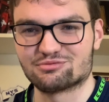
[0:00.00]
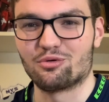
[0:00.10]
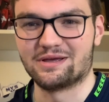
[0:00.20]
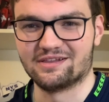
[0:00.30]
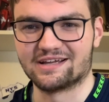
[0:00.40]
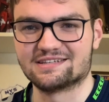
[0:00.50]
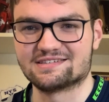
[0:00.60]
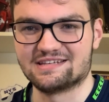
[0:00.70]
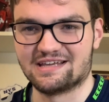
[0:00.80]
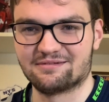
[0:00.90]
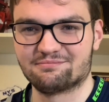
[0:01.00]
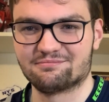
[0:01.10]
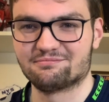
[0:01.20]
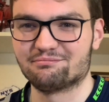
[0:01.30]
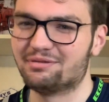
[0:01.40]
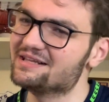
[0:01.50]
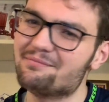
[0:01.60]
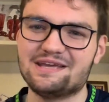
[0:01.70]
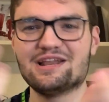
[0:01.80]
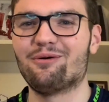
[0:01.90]
what we like to see. But let
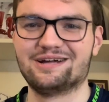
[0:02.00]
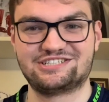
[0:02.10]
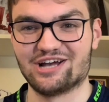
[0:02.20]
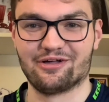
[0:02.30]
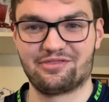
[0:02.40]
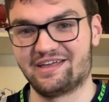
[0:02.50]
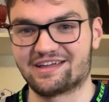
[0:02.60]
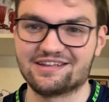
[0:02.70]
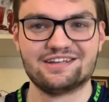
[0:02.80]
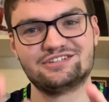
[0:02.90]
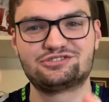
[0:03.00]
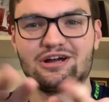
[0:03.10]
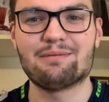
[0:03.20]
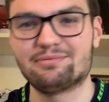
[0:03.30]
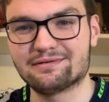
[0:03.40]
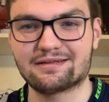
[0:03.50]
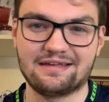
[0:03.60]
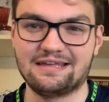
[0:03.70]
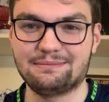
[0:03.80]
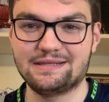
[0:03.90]
me know what y'all think. Drop a
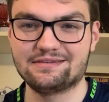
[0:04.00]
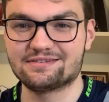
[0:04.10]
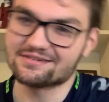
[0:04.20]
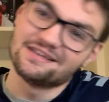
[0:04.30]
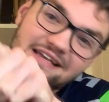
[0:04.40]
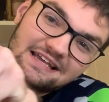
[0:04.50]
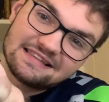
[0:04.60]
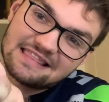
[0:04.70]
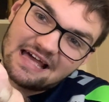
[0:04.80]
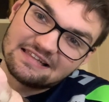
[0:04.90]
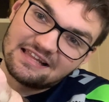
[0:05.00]
comment, hit that